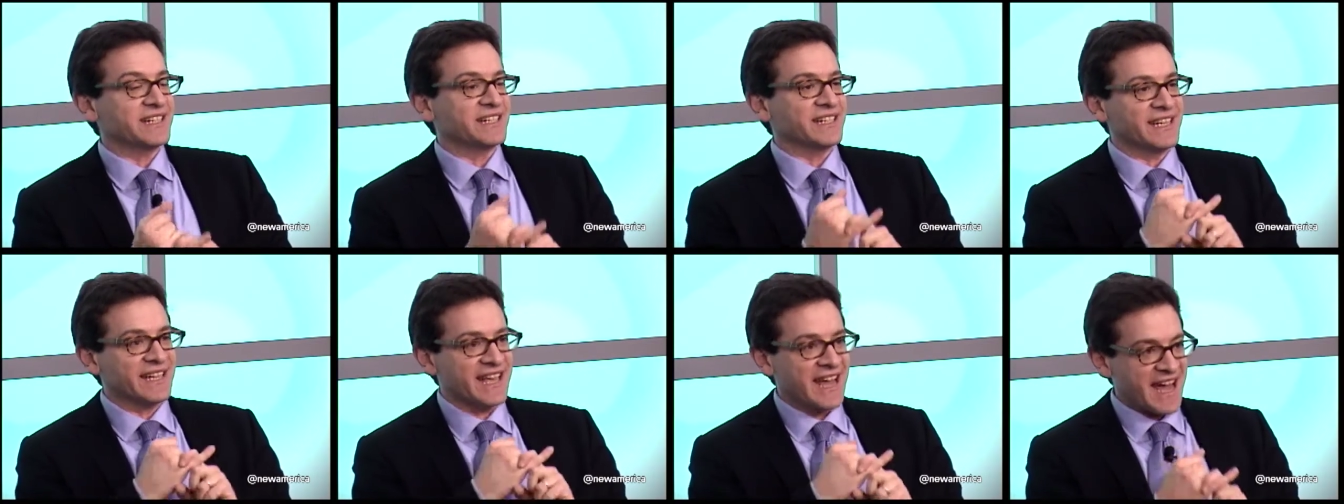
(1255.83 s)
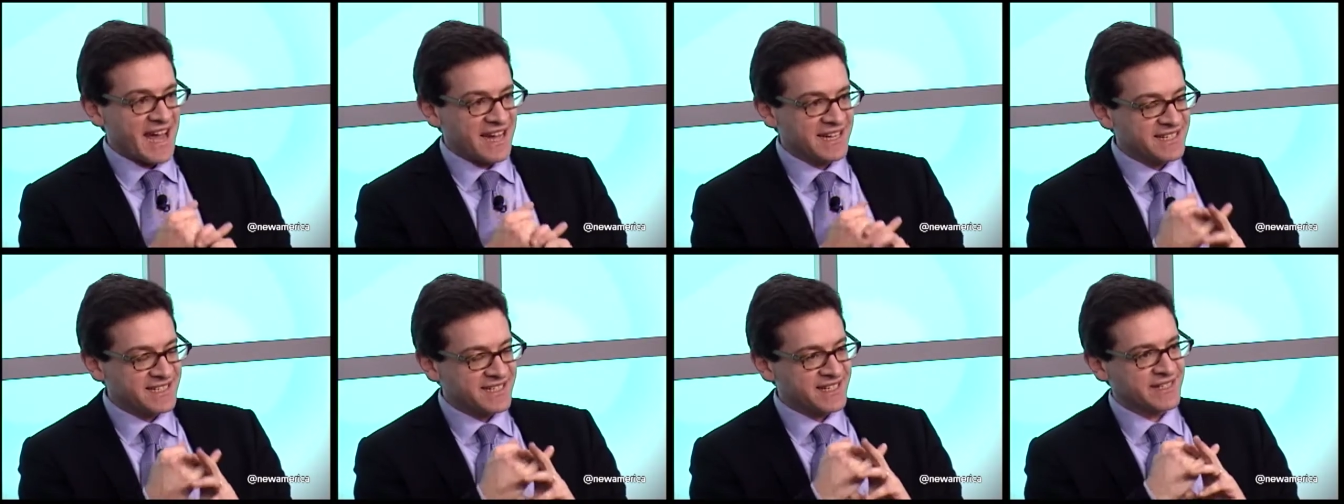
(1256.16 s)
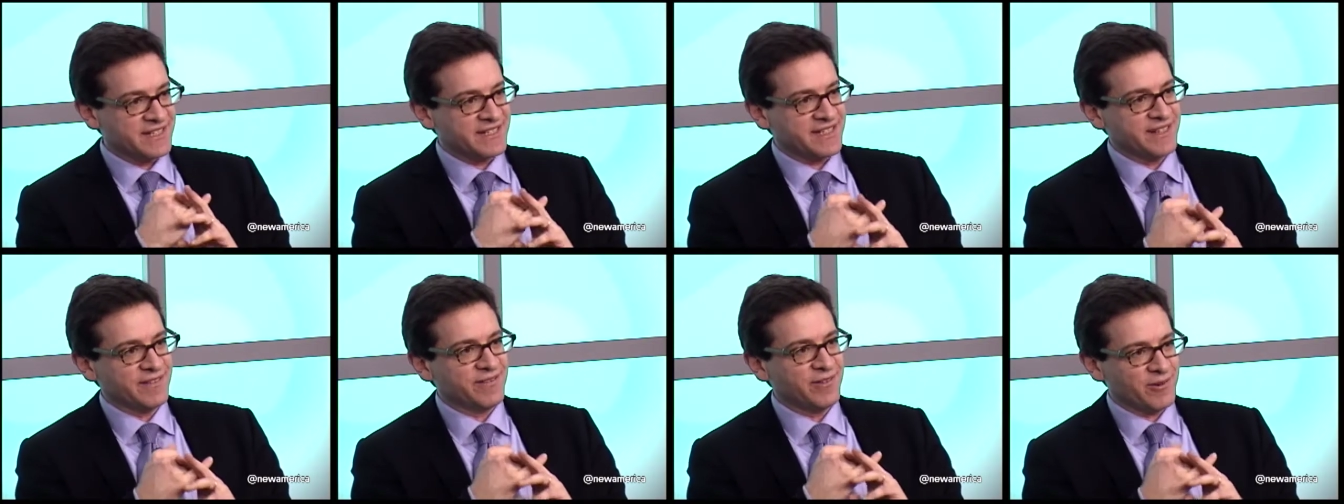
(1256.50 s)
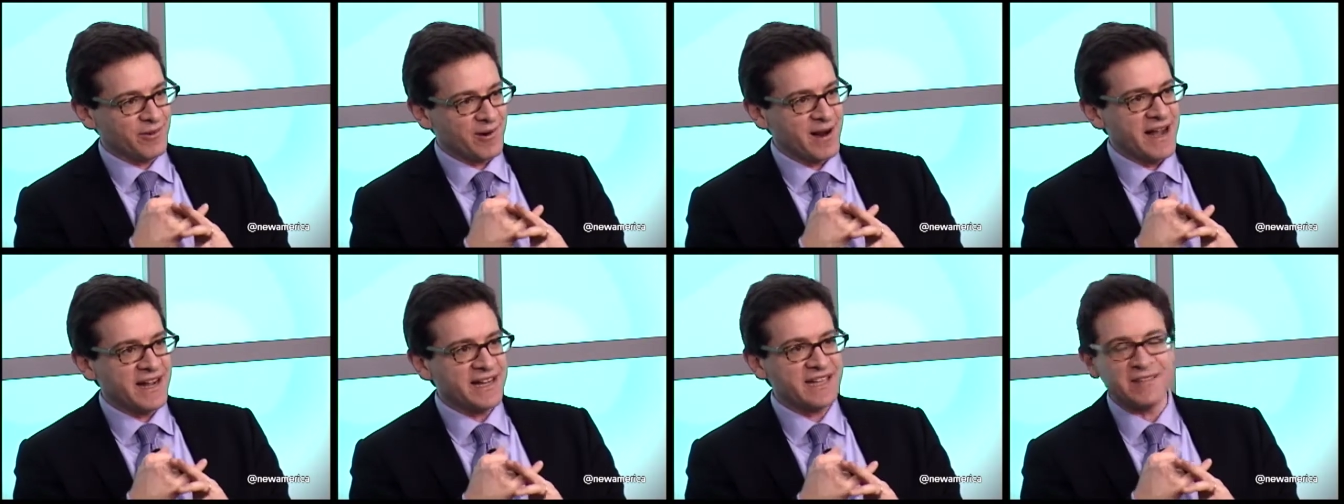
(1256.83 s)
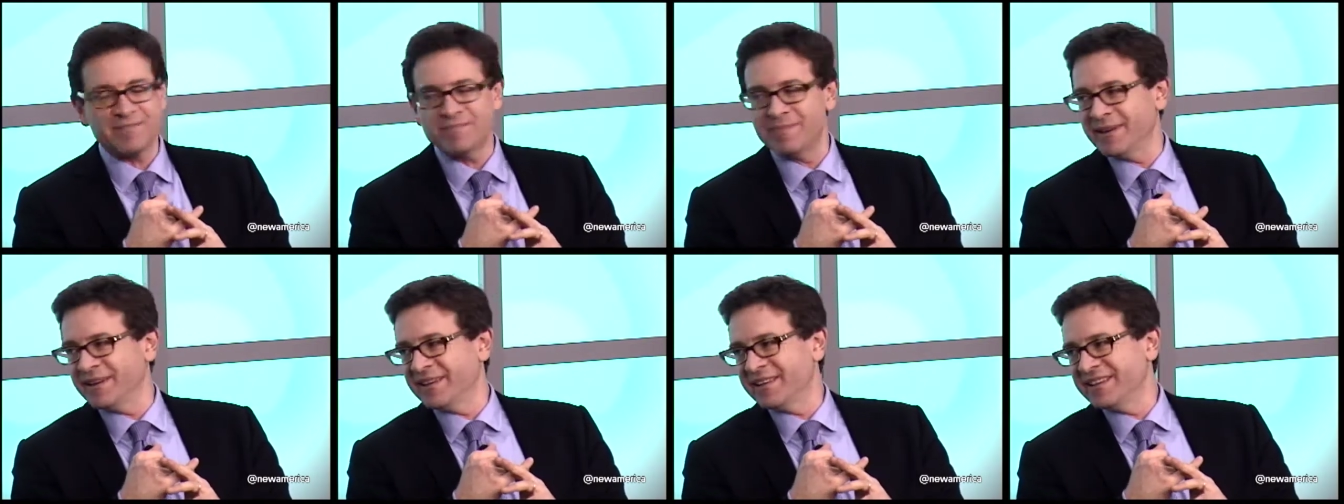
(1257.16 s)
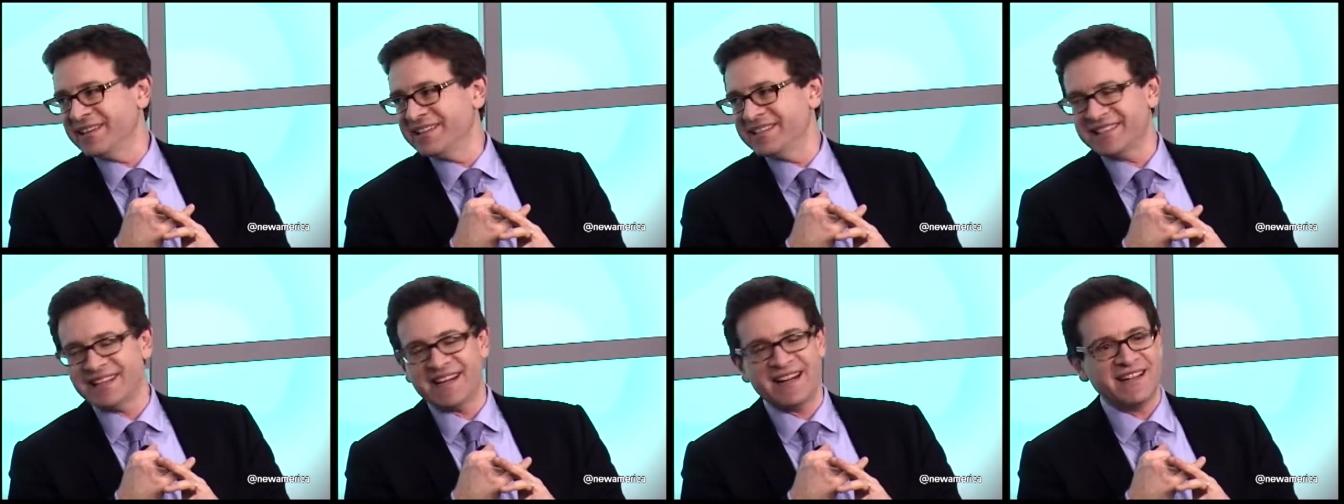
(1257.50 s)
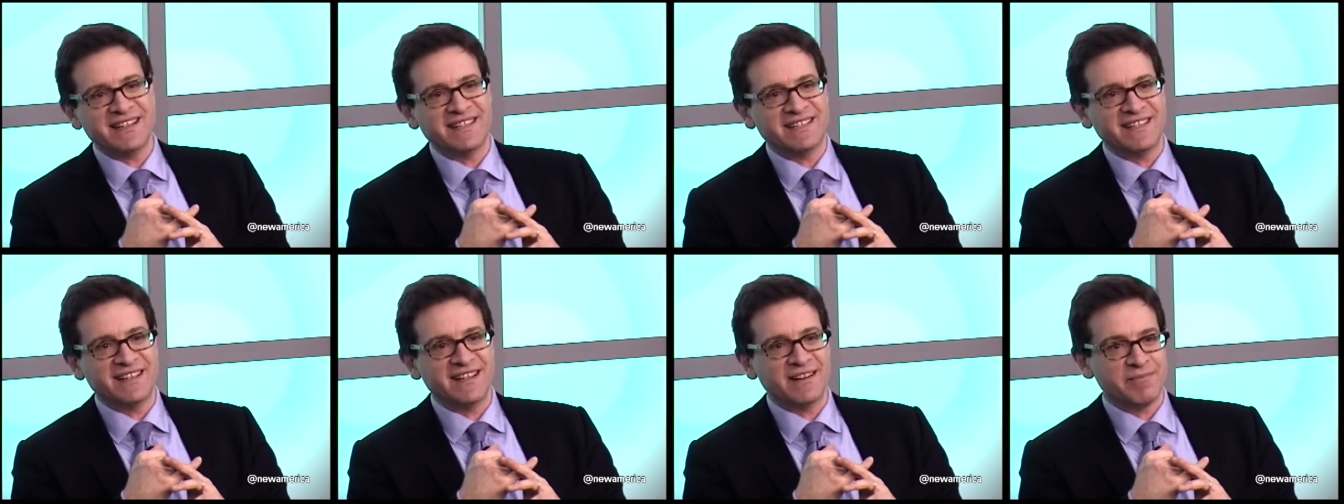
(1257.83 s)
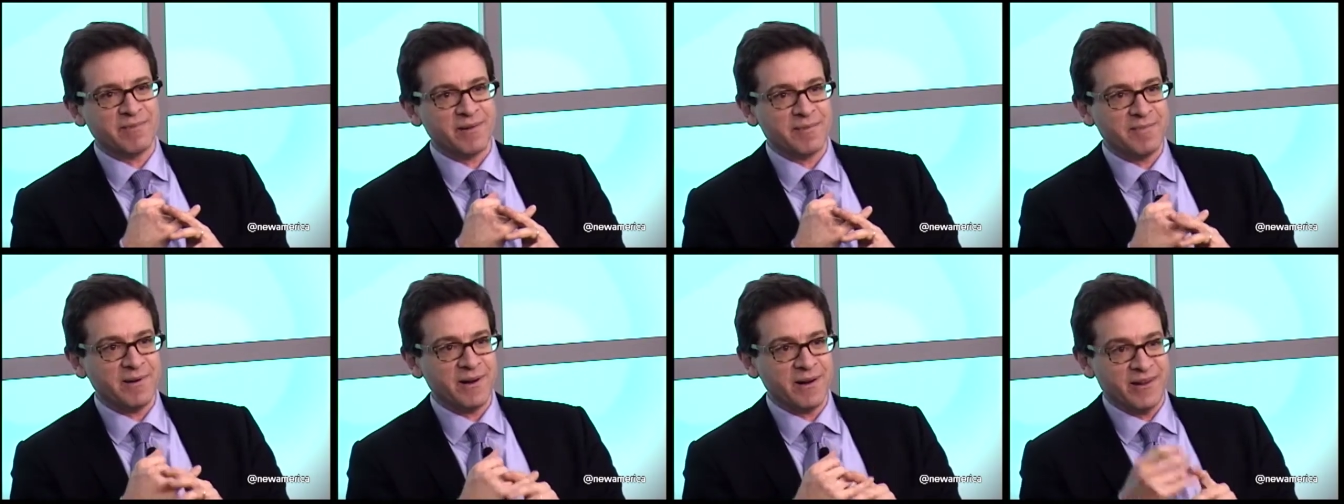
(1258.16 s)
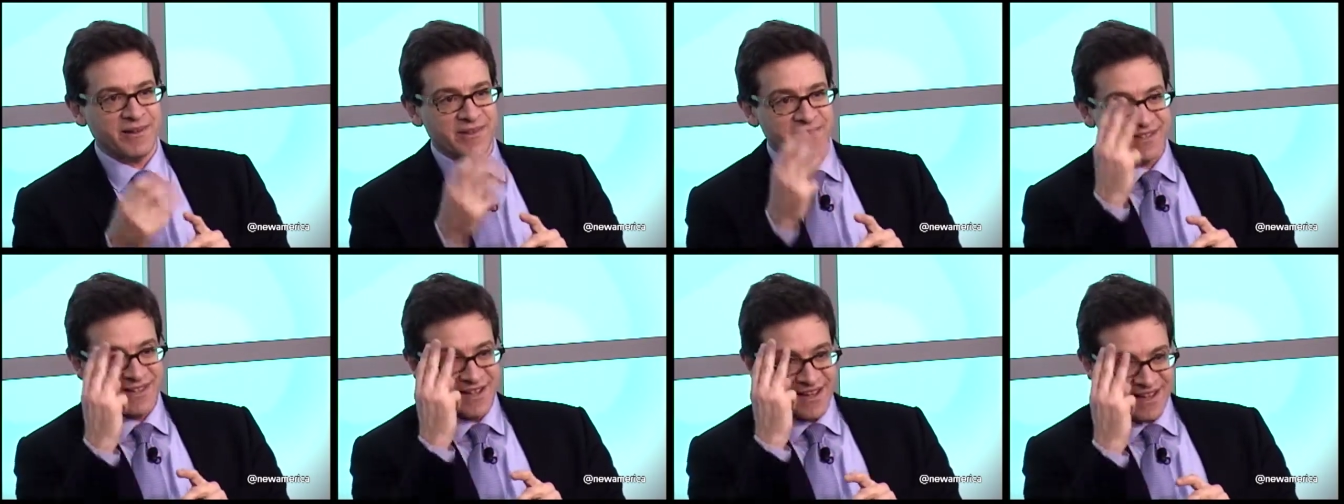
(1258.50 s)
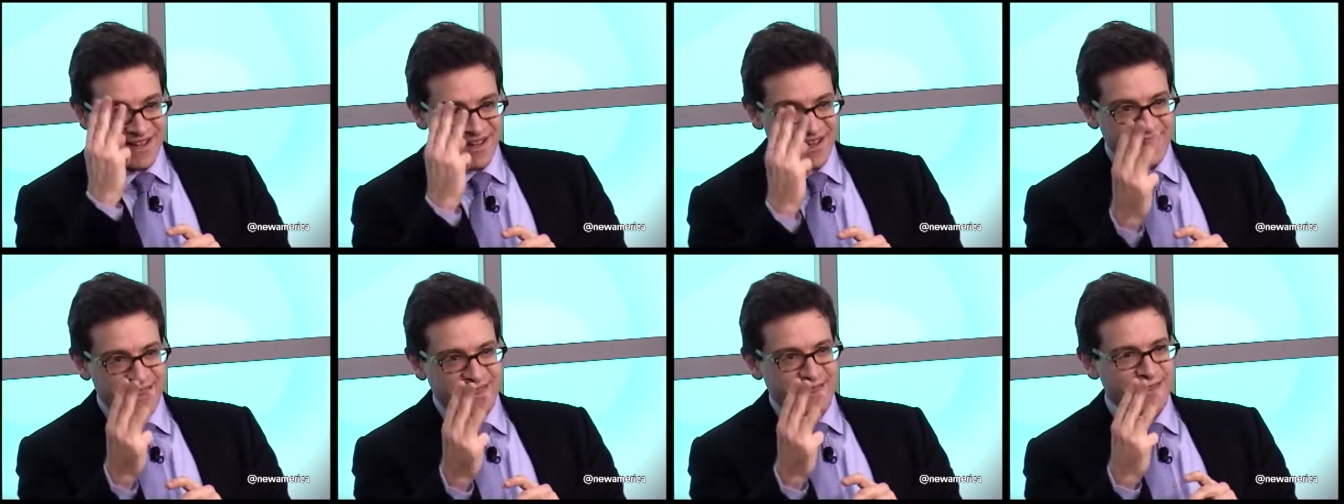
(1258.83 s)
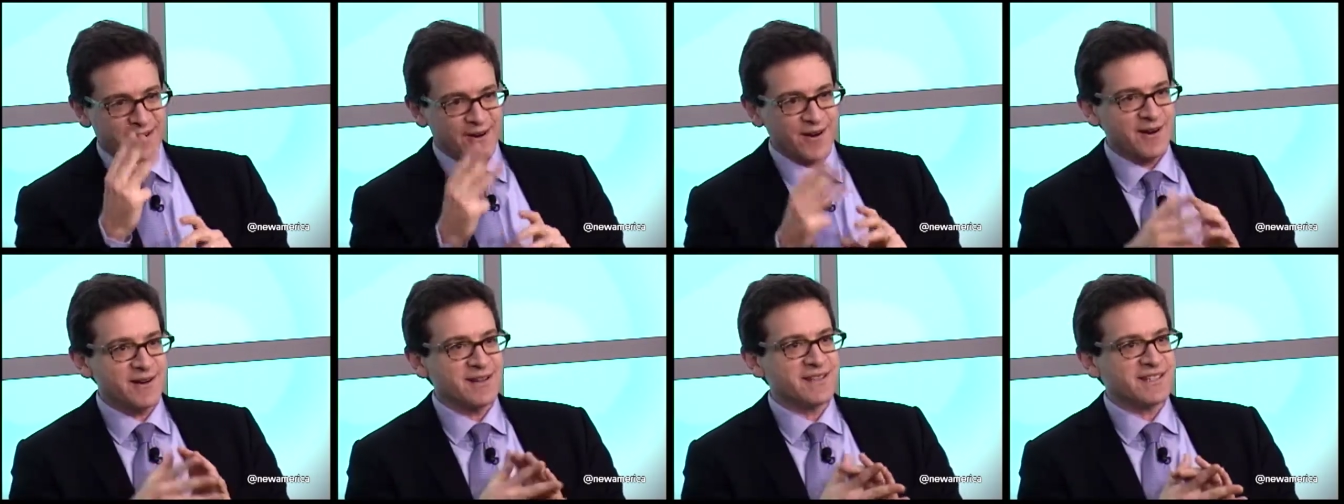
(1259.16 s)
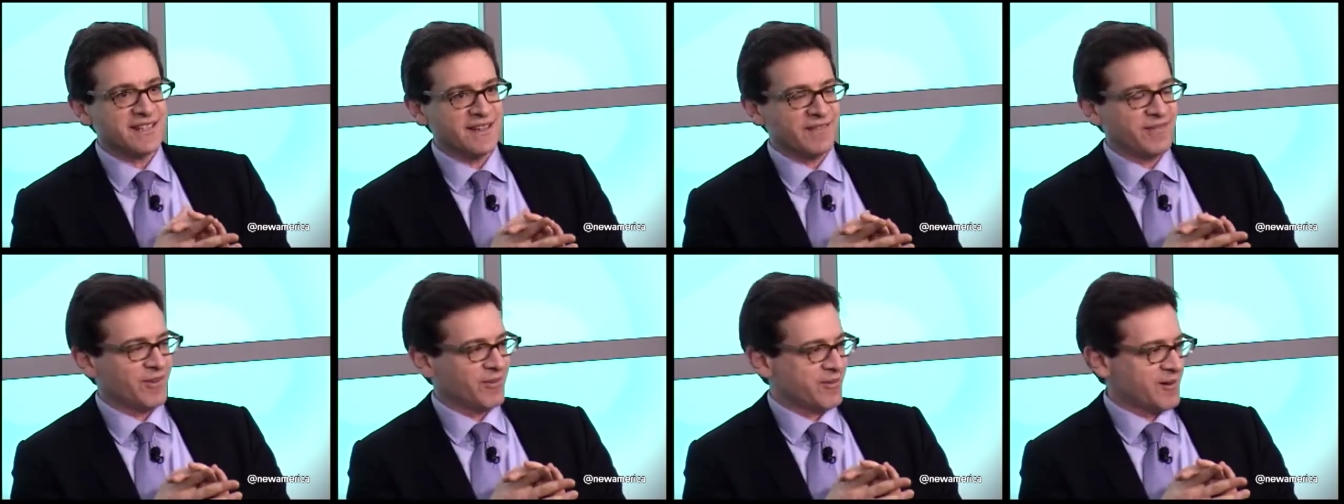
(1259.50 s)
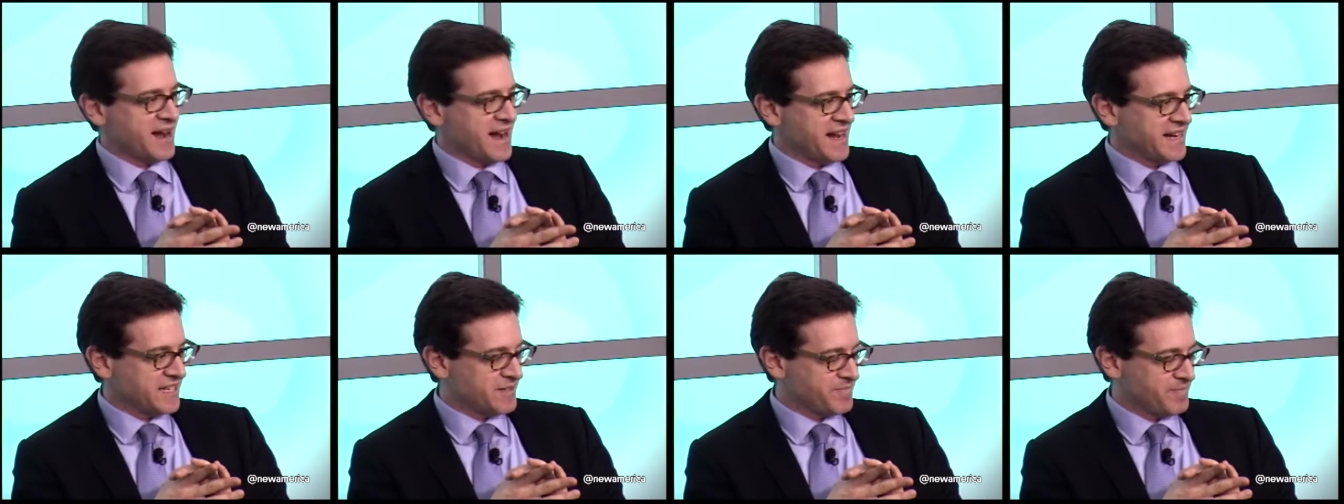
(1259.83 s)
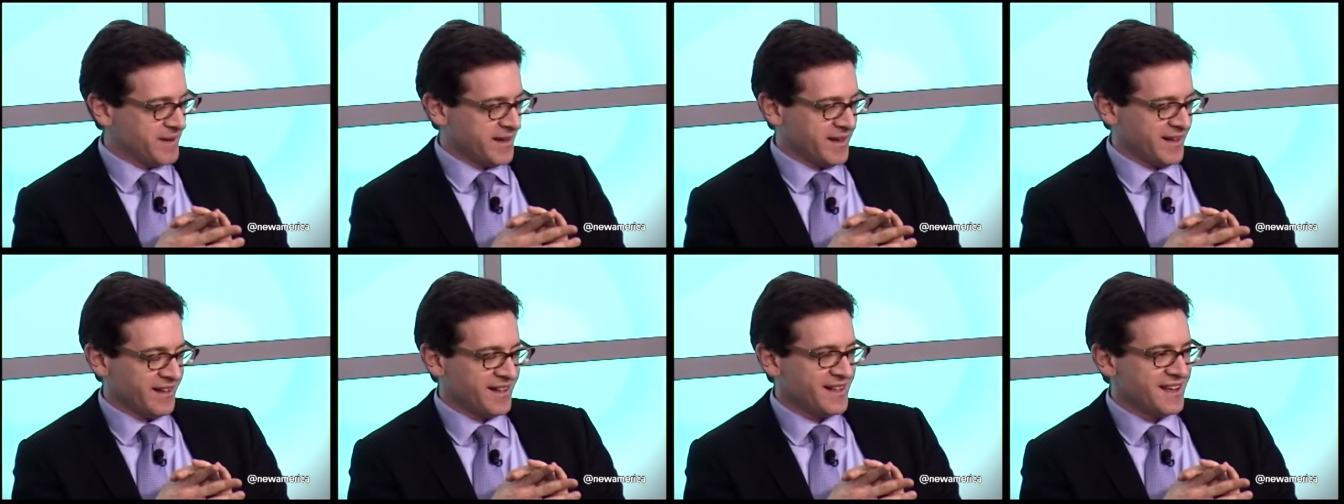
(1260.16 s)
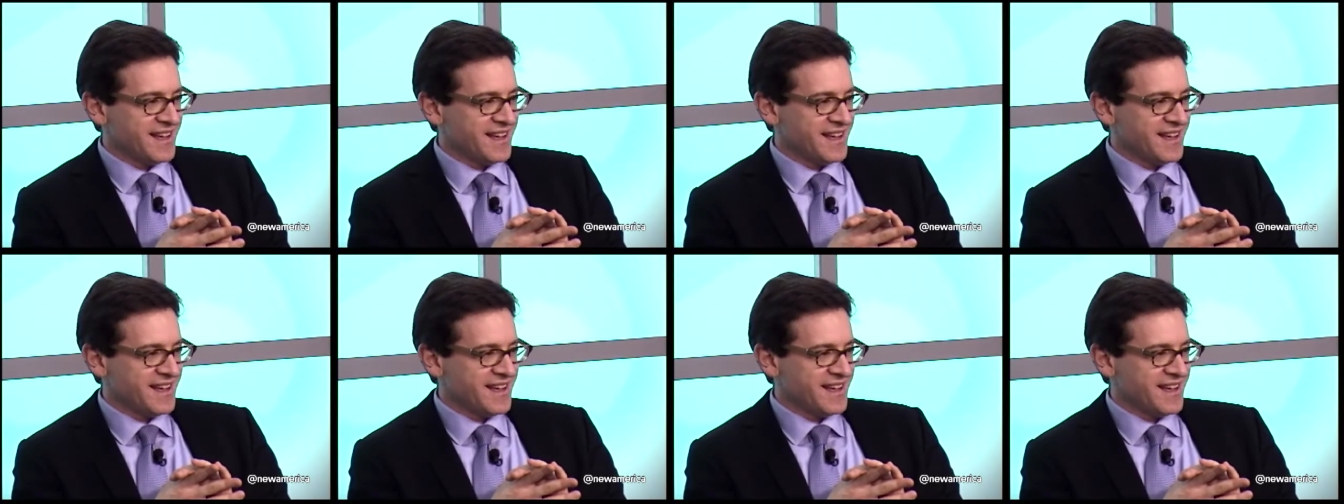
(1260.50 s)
against a civil rights bill that Johnson had proposed, a third civil rights bill.